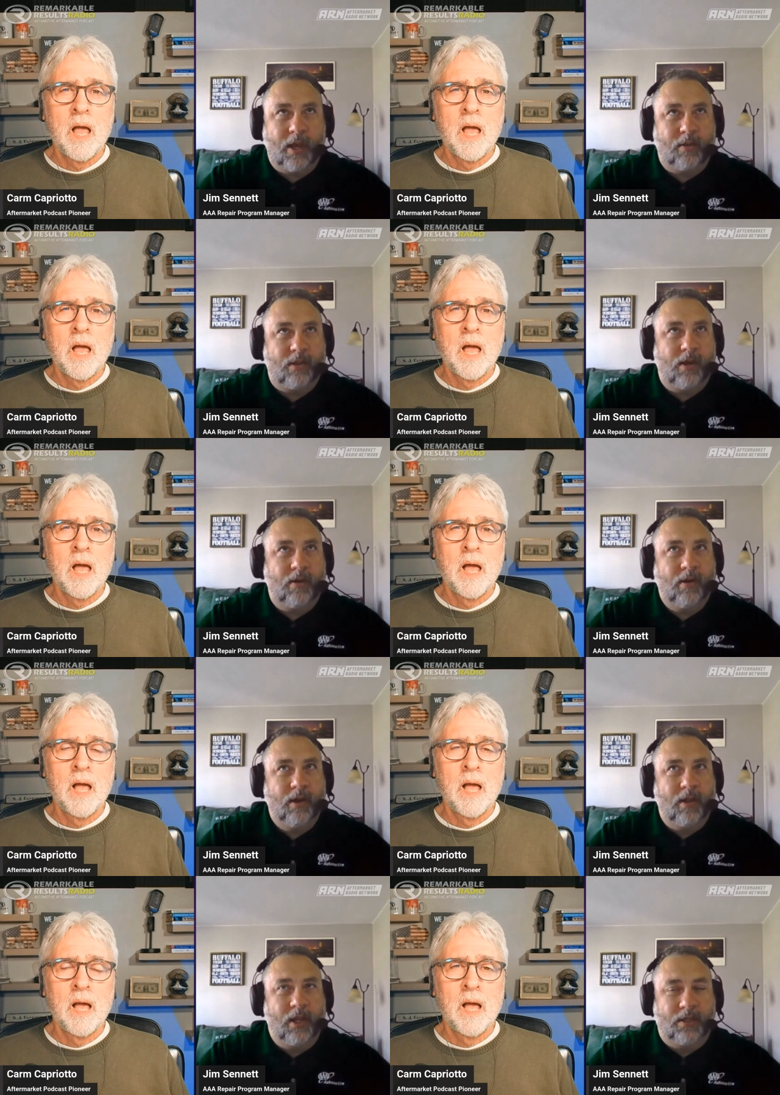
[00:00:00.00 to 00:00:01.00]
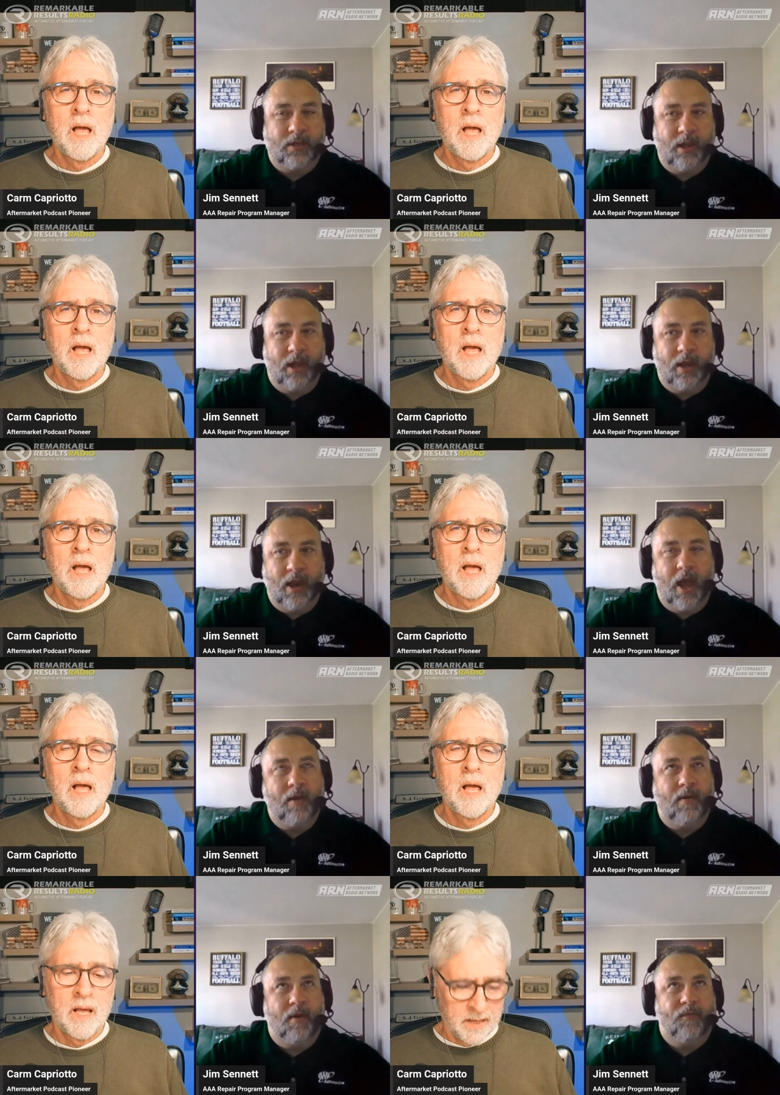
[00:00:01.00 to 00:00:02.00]
Speaker 1: out there that's
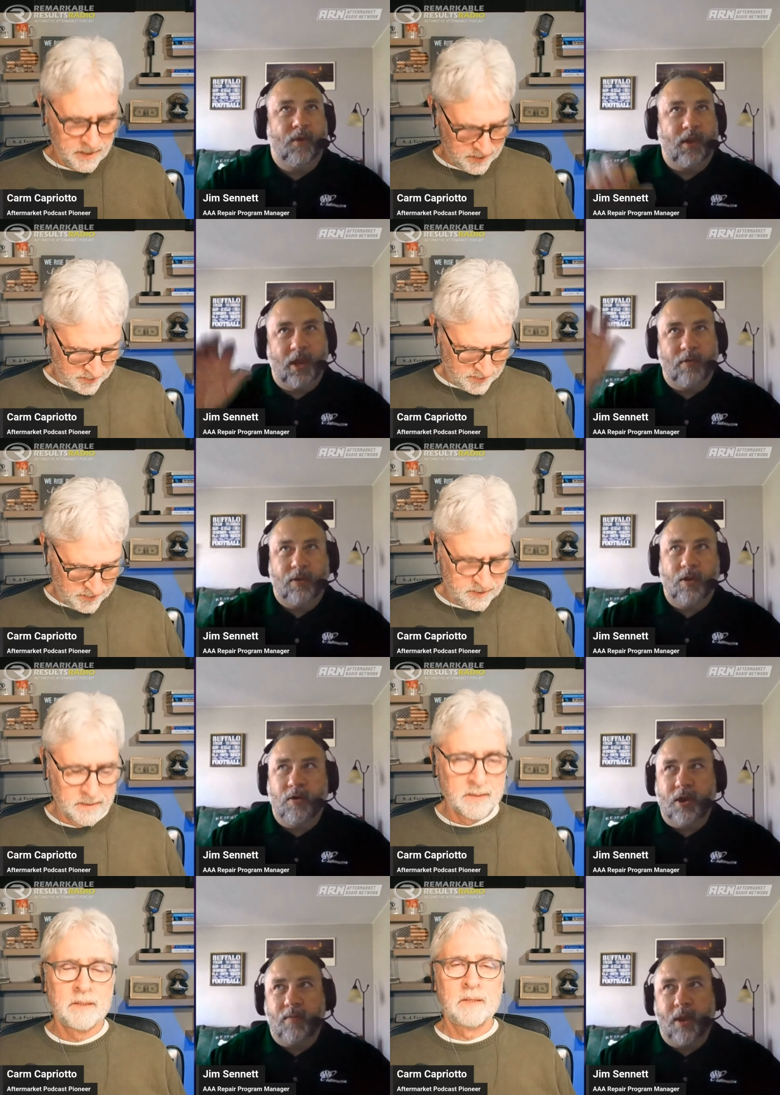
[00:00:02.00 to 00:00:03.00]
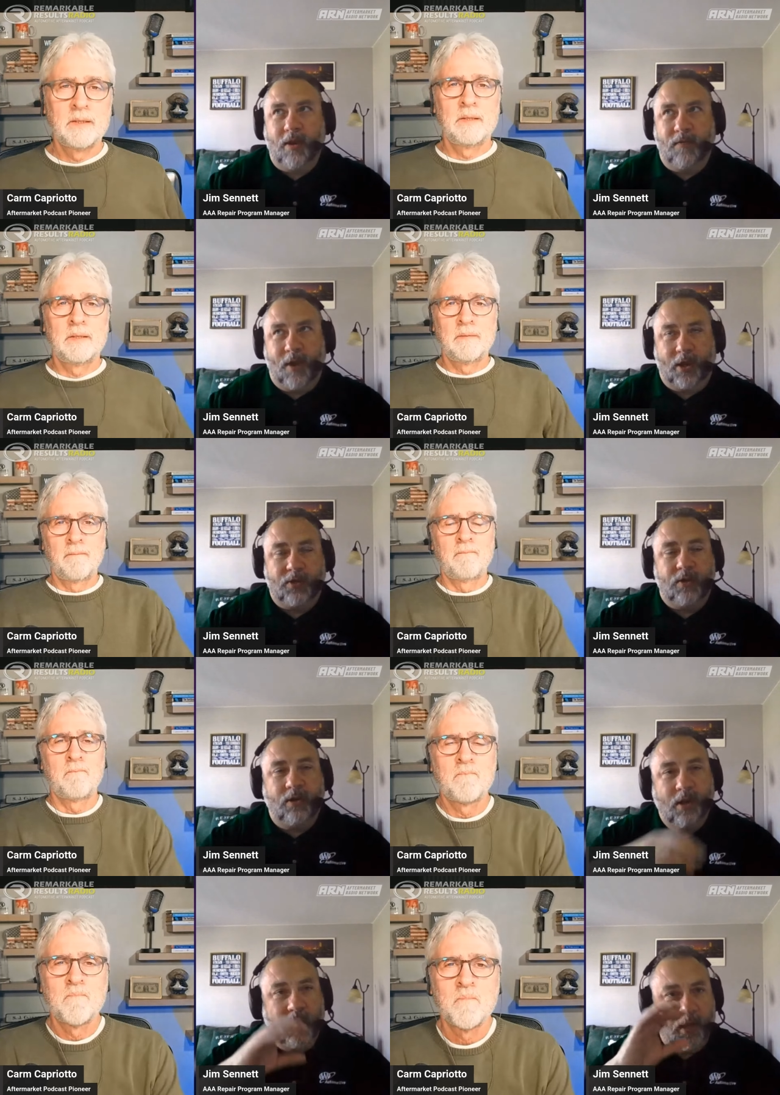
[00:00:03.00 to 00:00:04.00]
not affiliated with an OEM manufacturer
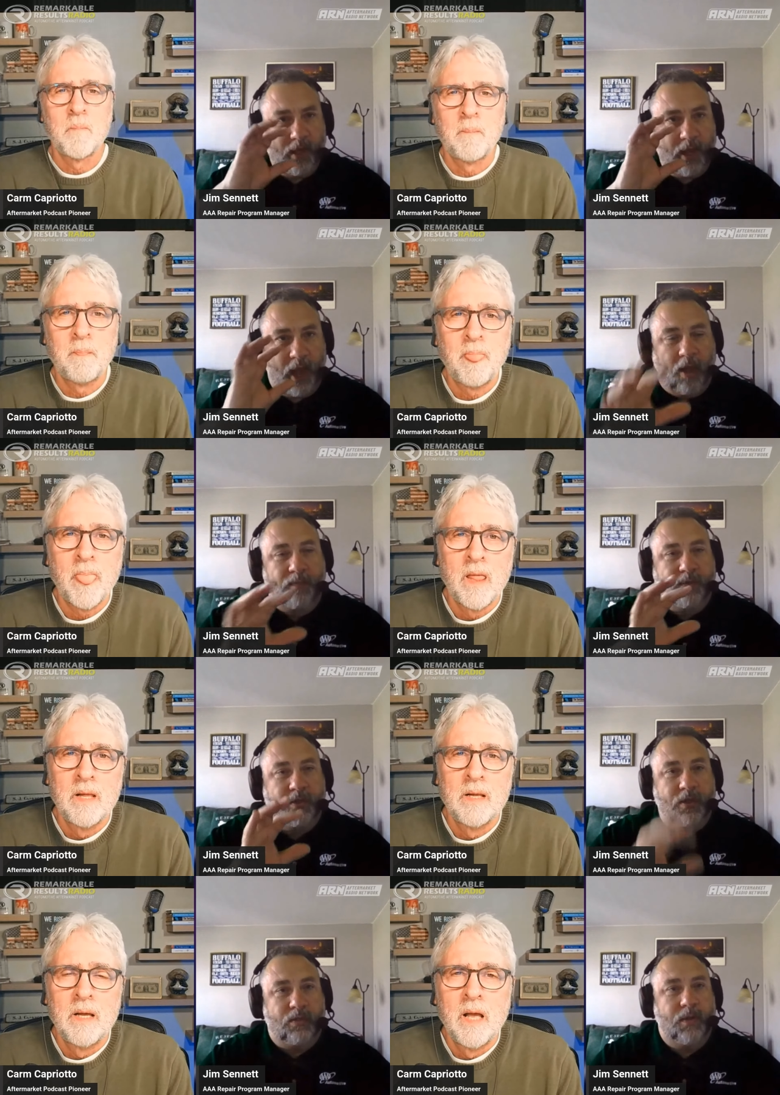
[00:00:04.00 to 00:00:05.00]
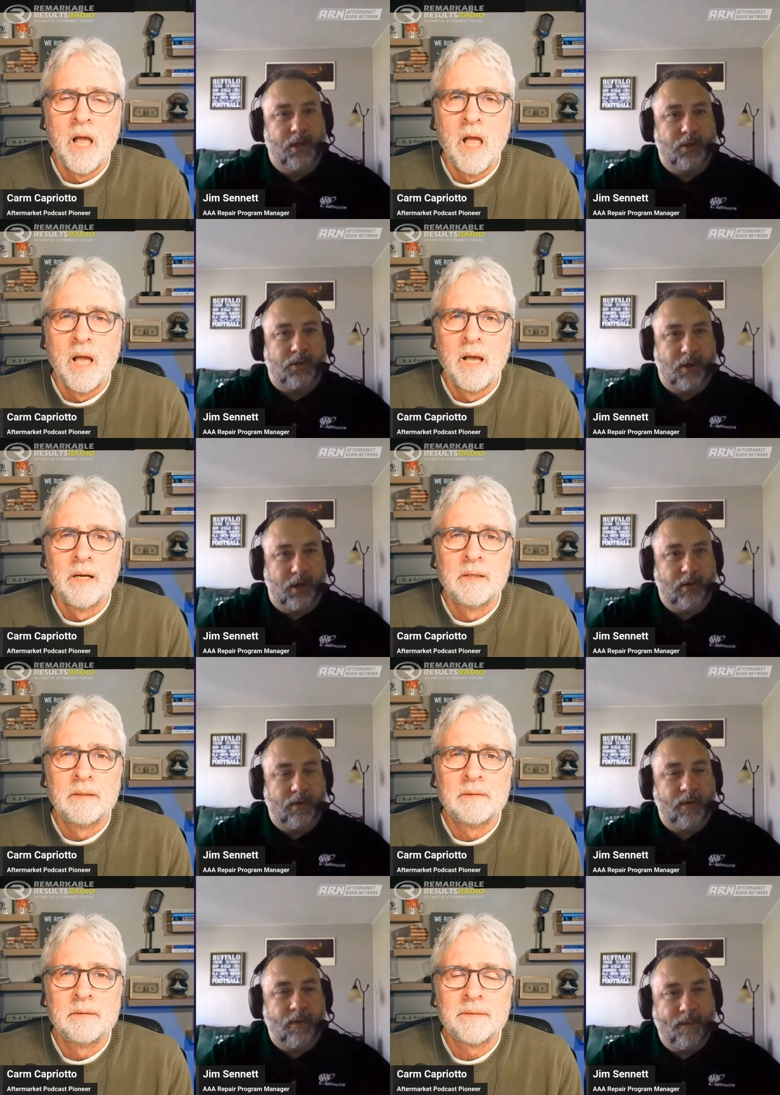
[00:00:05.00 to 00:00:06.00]
helps this industry.
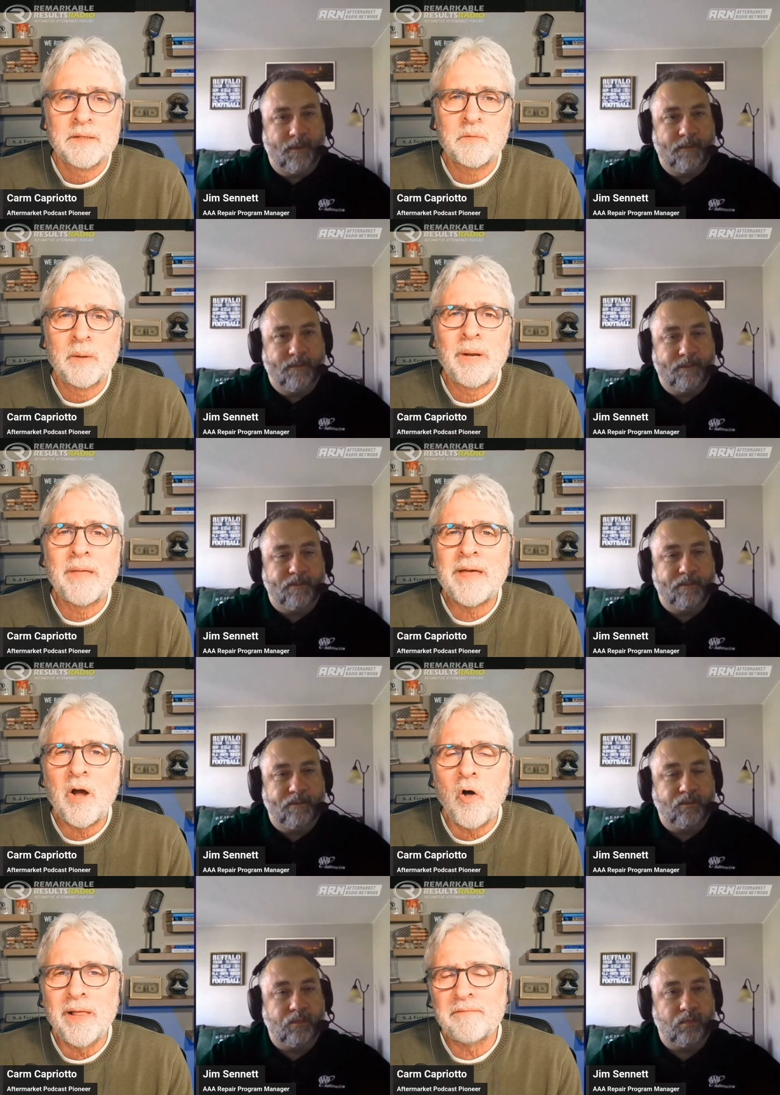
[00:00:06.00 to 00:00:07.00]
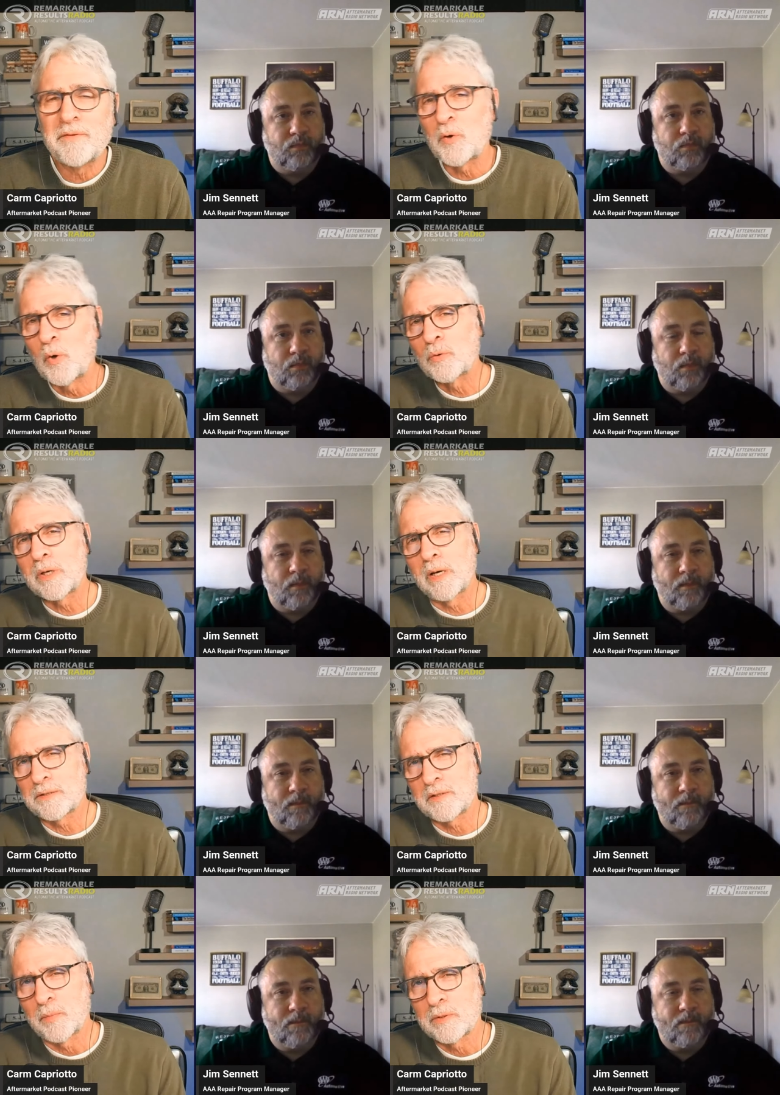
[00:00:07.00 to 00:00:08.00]
Speaker 2: That's right. And they all have their own
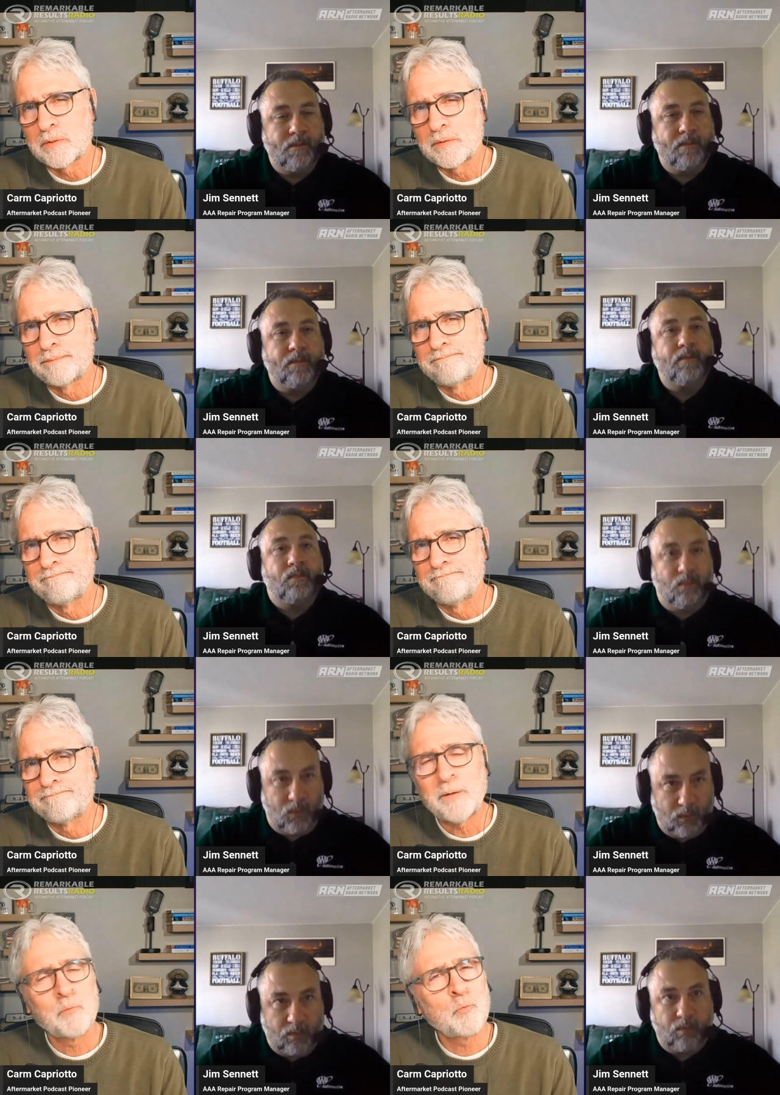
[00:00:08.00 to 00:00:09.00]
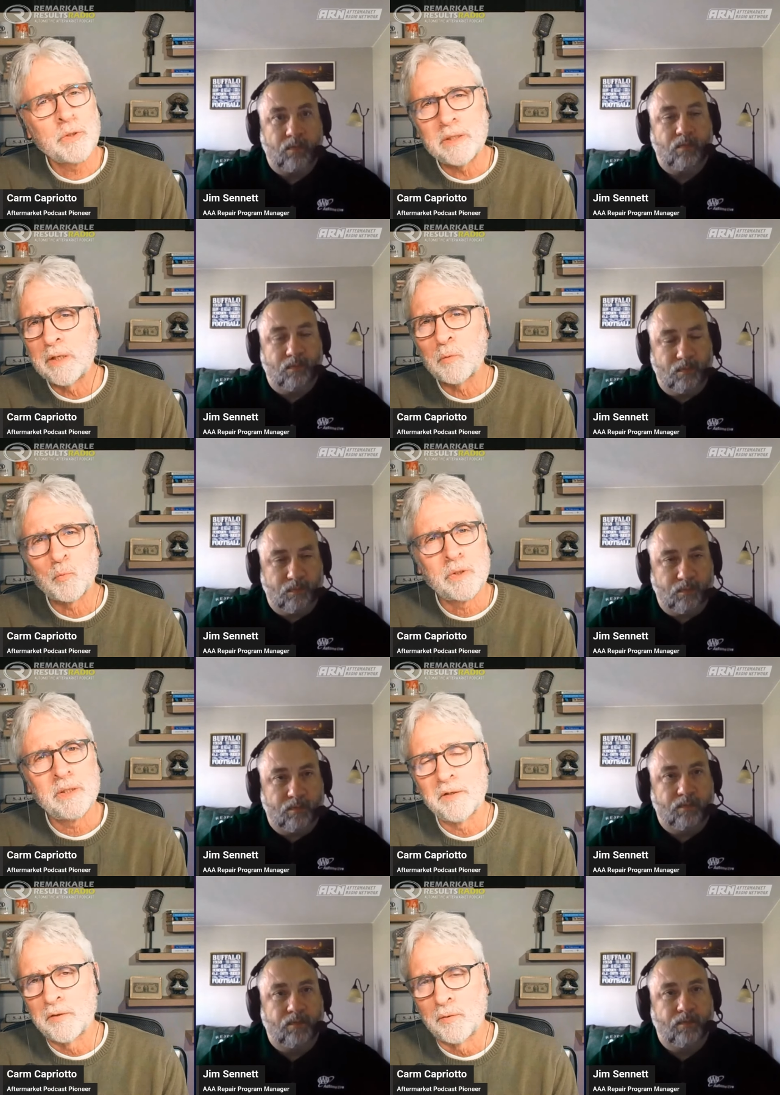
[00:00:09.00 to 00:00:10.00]
customers. They really, really
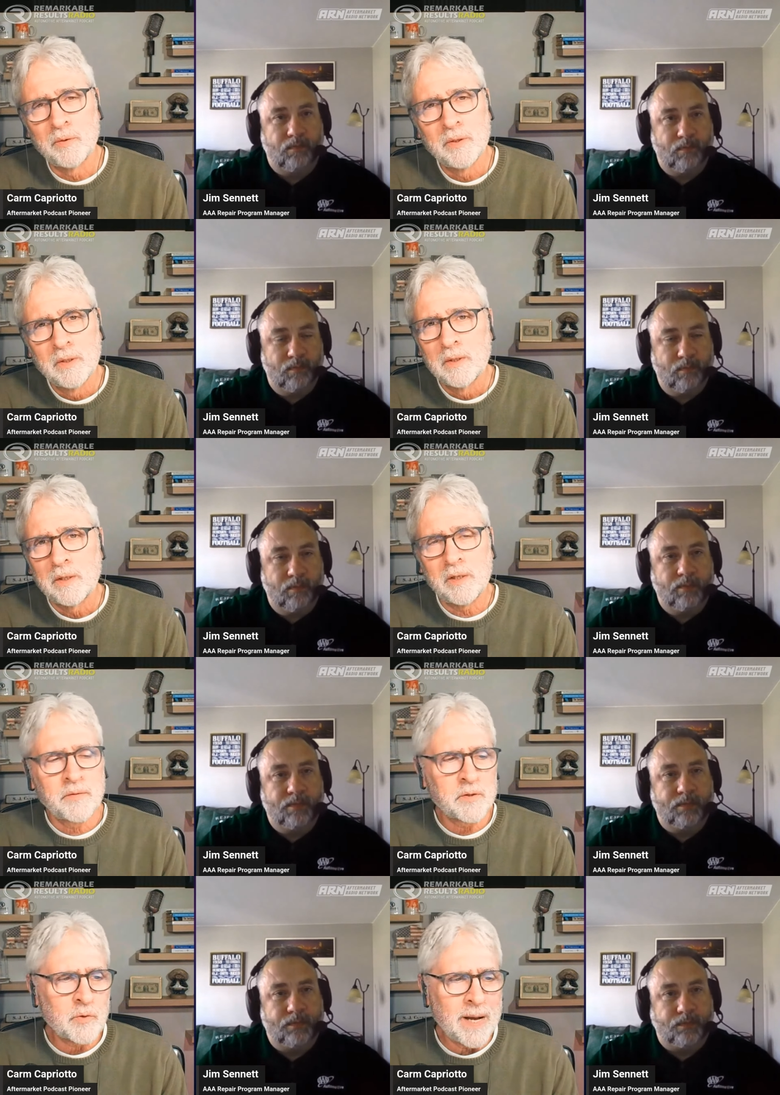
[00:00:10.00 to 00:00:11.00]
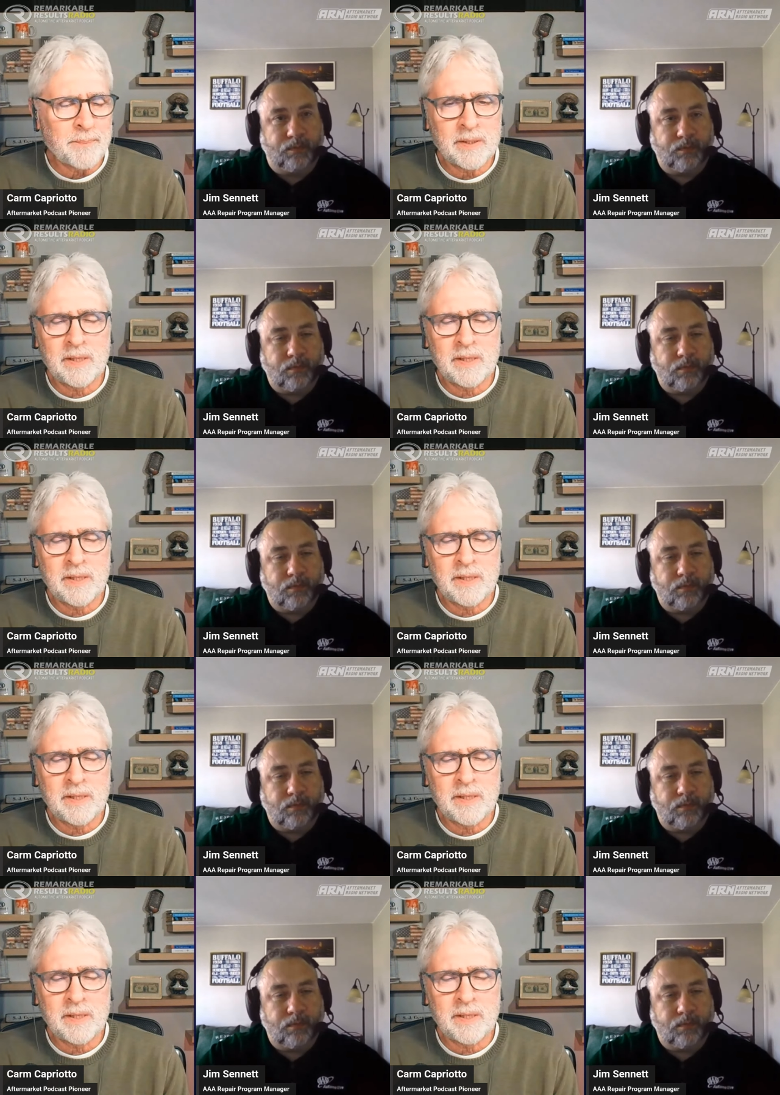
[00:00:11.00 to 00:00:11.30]
do. You know, the drop the key